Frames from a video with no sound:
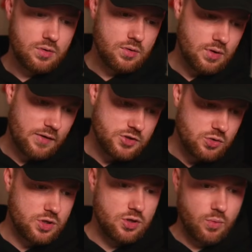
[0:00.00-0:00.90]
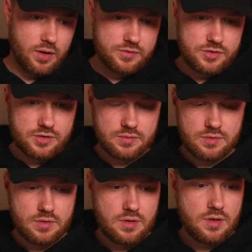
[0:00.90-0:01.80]
Have 2 Q1s,
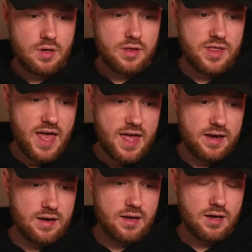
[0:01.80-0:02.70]
then.